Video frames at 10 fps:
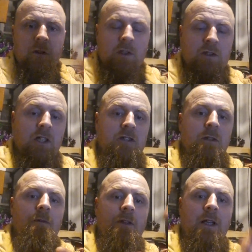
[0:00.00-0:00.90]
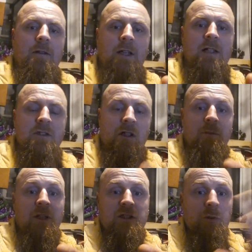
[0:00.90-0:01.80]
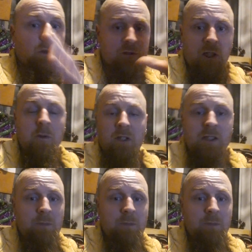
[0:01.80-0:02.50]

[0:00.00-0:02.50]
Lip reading: session for that day is going to mess you up totally,